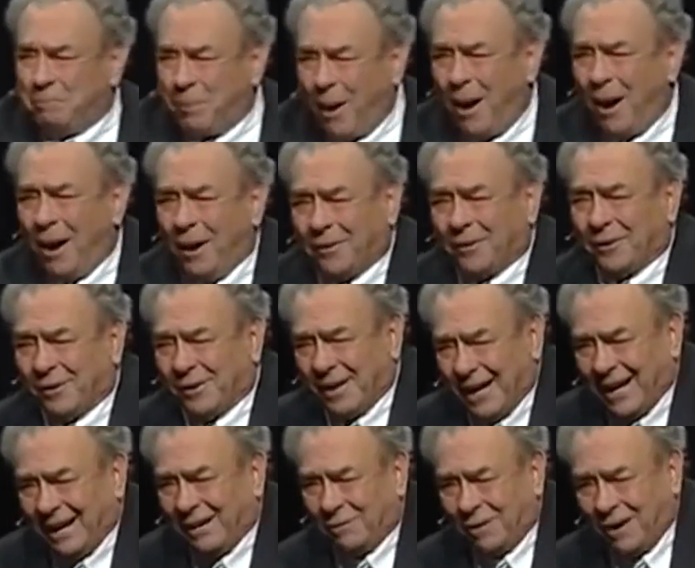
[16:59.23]

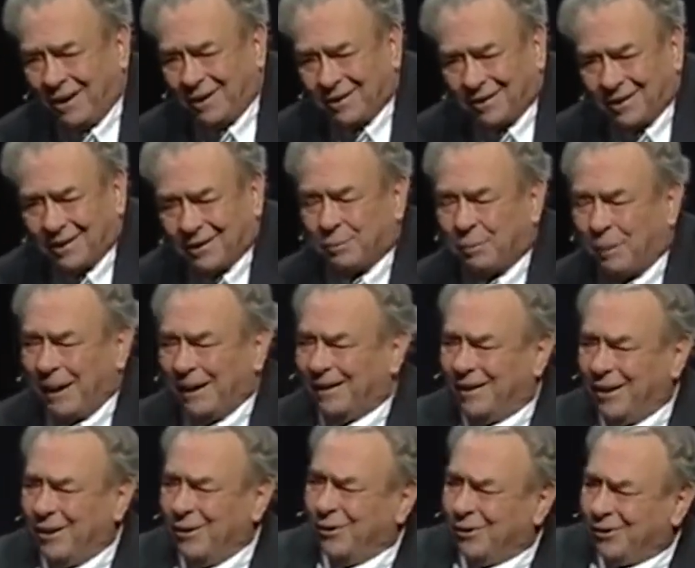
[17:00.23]
bothered and restless by
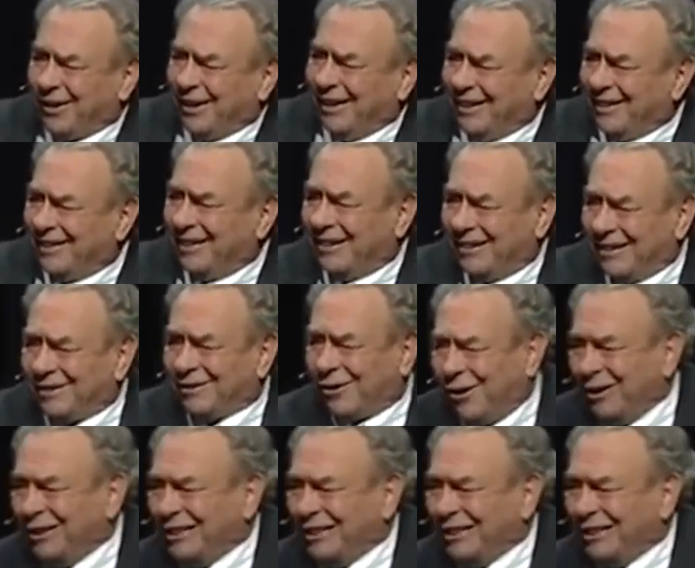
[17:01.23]
two things he just